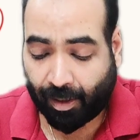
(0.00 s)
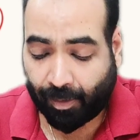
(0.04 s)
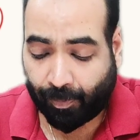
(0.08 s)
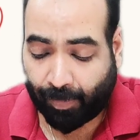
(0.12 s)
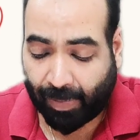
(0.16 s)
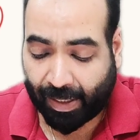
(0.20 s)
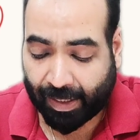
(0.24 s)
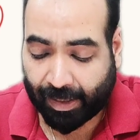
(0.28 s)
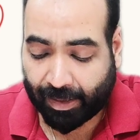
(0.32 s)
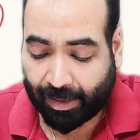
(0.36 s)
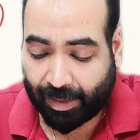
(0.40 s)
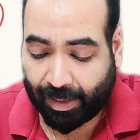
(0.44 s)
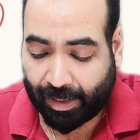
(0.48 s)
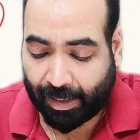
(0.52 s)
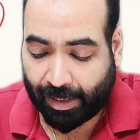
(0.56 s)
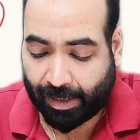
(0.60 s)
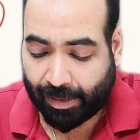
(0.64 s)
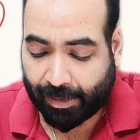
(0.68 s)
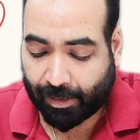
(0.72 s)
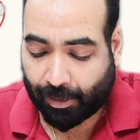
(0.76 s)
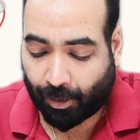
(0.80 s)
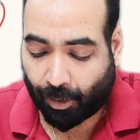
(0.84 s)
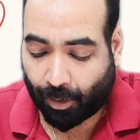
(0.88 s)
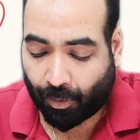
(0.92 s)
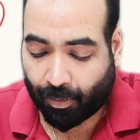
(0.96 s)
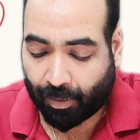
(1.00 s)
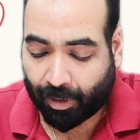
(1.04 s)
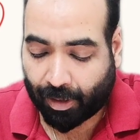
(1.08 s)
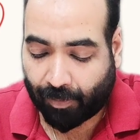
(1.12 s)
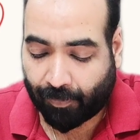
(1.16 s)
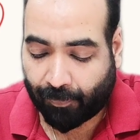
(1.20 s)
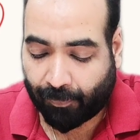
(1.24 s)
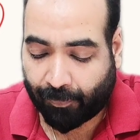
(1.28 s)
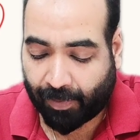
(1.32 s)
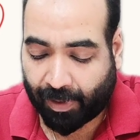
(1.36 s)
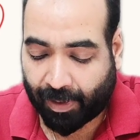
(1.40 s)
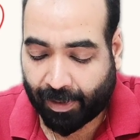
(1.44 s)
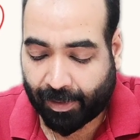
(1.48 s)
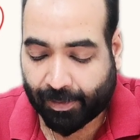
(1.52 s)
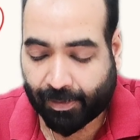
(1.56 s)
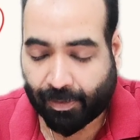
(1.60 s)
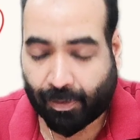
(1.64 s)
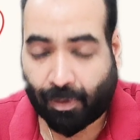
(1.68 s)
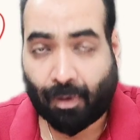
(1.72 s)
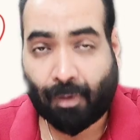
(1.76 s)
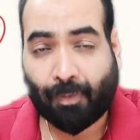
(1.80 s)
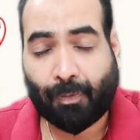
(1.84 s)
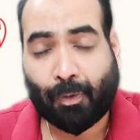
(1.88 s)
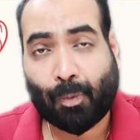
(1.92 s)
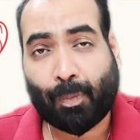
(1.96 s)
But these long-term funds
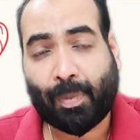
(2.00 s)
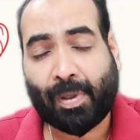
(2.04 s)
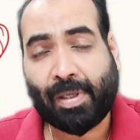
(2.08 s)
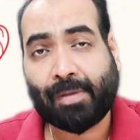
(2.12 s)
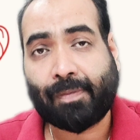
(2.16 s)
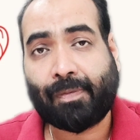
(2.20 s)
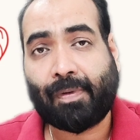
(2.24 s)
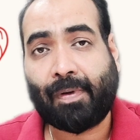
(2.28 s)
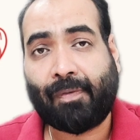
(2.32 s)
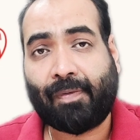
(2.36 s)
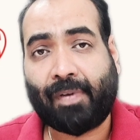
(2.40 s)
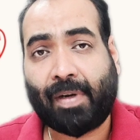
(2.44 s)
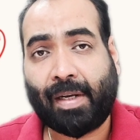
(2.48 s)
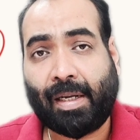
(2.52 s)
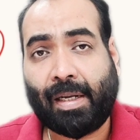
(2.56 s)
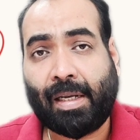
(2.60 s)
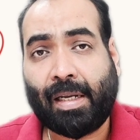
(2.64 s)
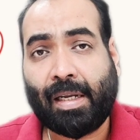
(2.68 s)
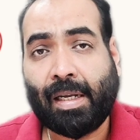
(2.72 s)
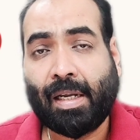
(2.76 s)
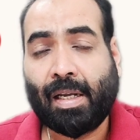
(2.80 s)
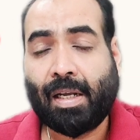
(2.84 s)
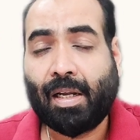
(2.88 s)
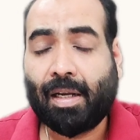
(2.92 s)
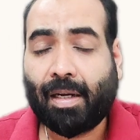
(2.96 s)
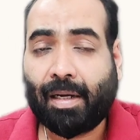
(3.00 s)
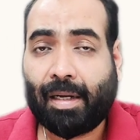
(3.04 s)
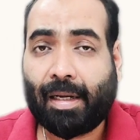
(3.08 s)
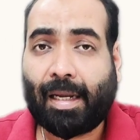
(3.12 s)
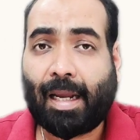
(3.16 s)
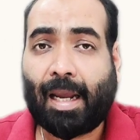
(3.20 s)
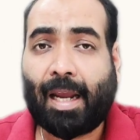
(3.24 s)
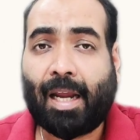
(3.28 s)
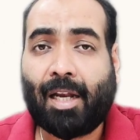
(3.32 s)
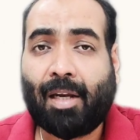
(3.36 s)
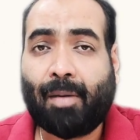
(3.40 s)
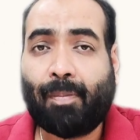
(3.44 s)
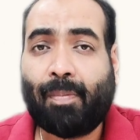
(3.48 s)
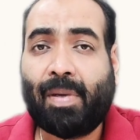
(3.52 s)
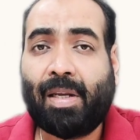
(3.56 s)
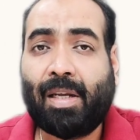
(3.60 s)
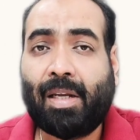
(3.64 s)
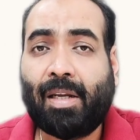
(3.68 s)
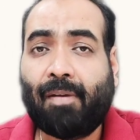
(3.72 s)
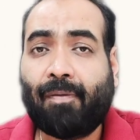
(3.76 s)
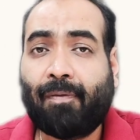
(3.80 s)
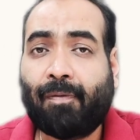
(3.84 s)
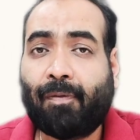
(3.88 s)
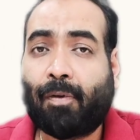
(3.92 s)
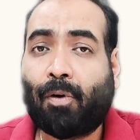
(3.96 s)
of rupees 50 can
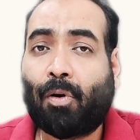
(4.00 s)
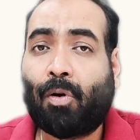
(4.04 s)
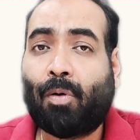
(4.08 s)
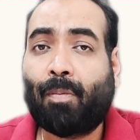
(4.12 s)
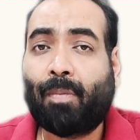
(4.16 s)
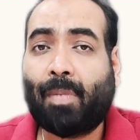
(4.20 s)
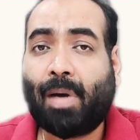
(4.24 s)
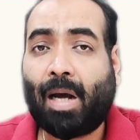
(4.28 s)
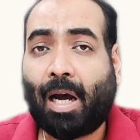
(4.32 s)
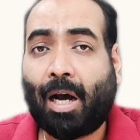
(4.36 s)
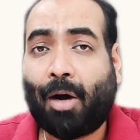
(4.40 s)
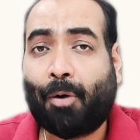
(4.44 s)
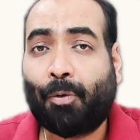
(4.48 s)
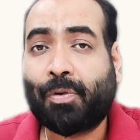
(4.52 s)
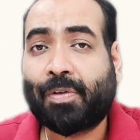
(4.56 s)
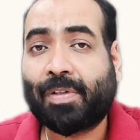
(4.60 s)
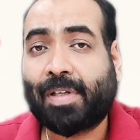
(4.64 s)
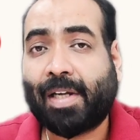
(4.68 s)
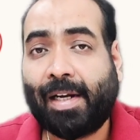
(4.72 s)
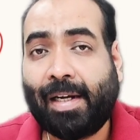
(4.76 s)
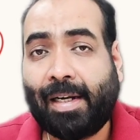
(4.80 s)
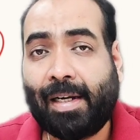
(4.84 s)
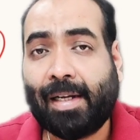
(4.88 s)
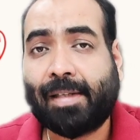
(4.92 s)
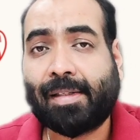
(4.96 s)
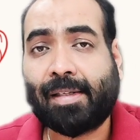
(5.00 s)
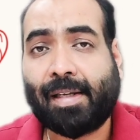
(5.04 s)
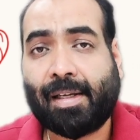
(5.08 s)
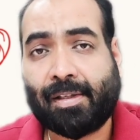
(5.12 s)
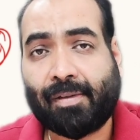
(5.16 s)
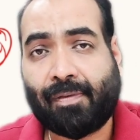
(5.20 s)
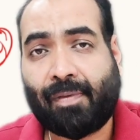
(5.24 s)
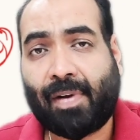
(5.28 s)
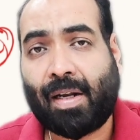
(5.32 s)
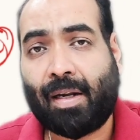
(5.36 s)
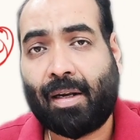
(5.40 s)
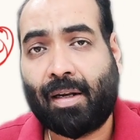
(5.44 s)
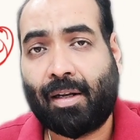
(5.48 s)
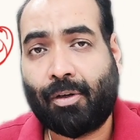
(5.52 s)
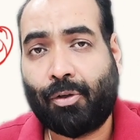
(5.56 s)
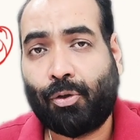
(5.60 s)
be from outsiders as well.